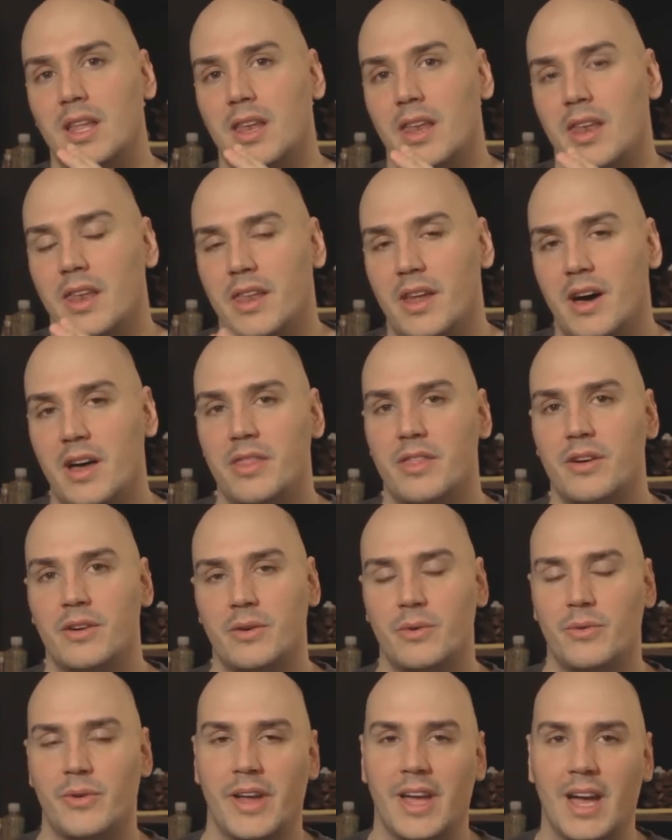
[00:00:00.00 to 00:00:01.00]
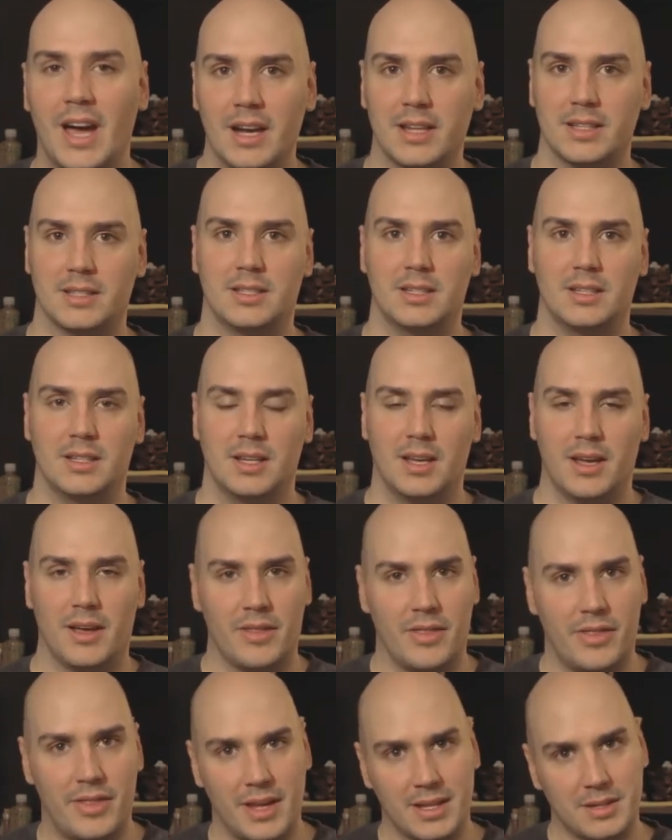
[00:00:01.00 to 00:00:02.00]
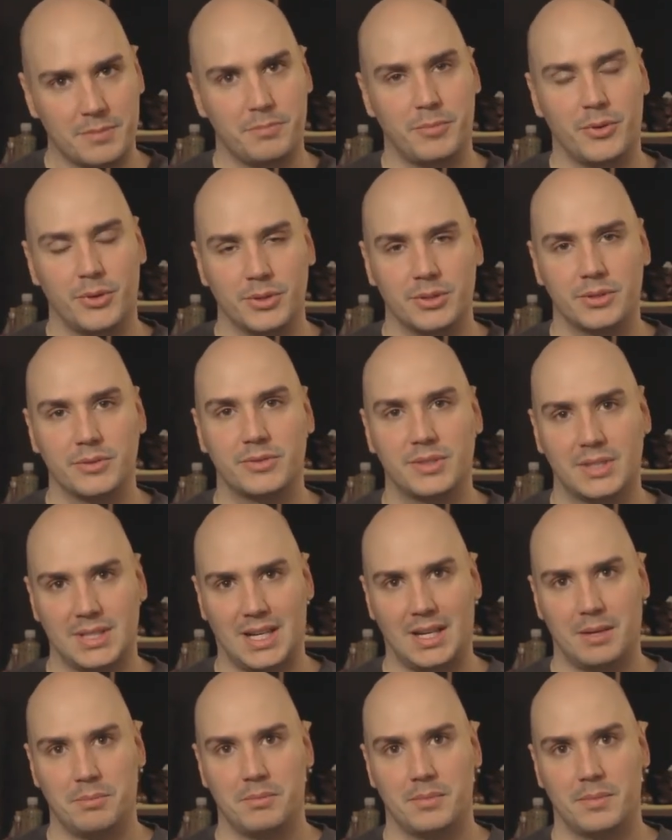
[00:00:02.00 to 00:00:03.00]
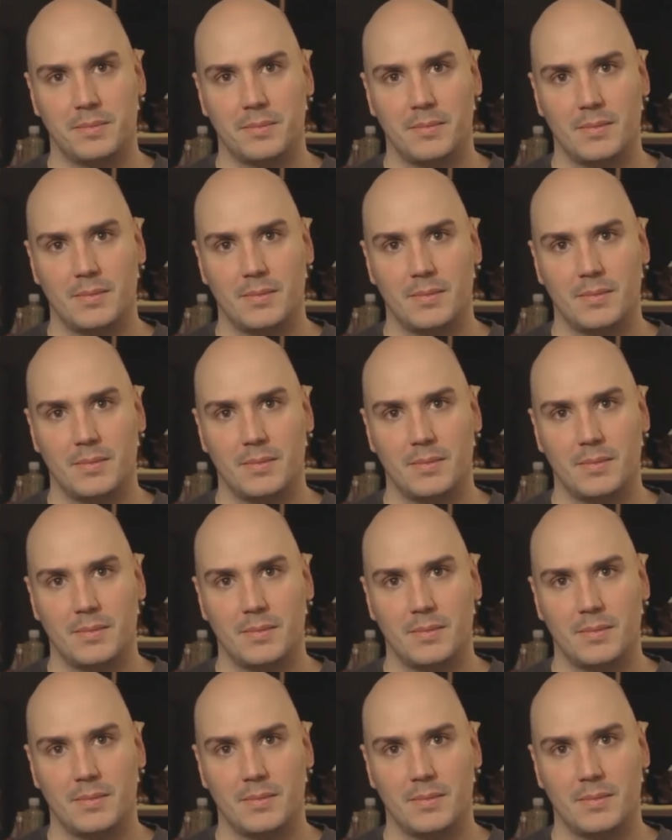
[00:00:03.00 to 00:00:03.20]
another reality at that point of time,